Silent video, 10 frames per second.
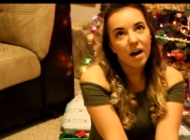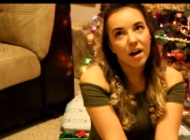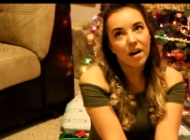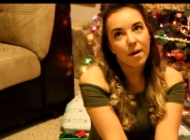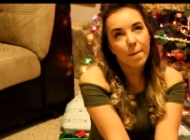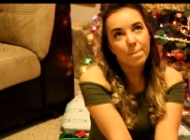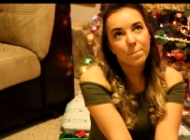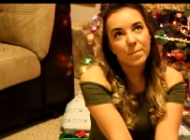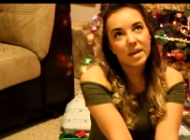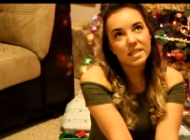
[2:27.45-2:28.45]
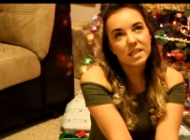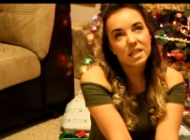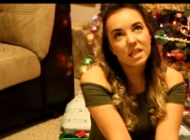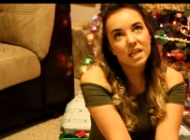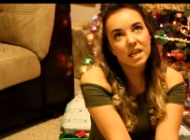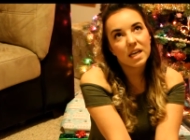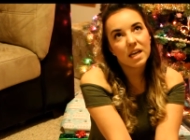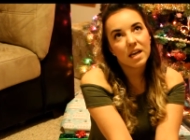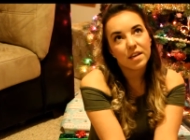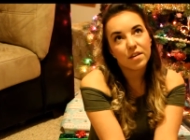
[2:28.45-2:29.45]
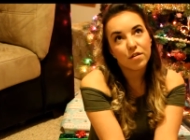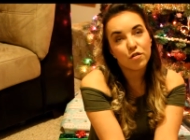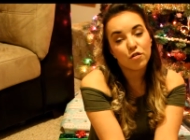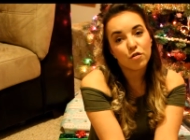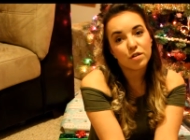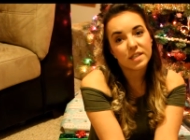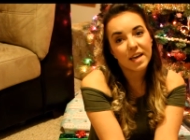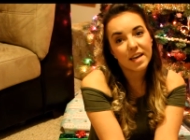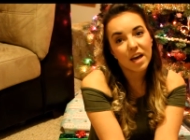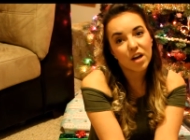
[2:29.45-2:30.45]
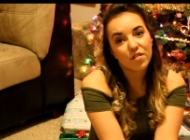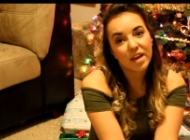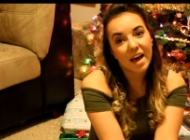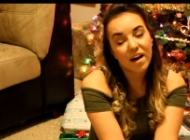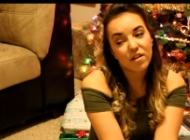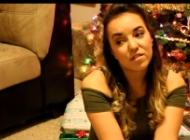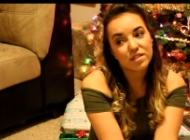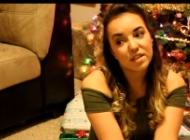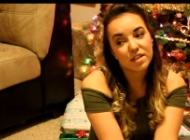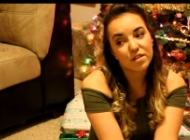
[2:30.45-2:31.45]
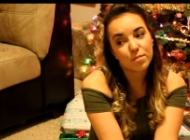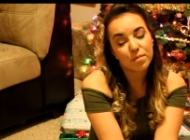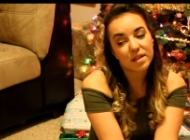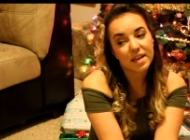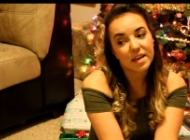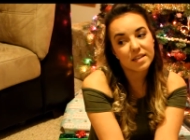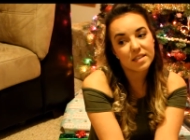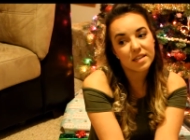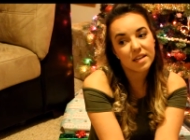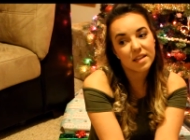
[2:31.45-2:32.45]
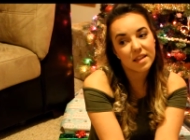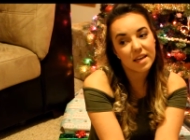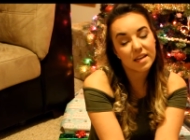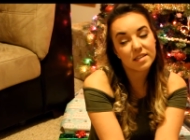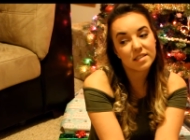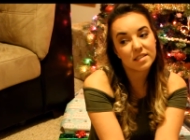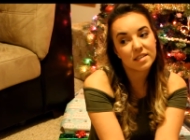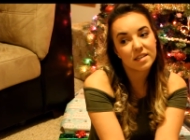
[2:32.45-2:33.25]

Um, basically, you take care of cows and you plant things.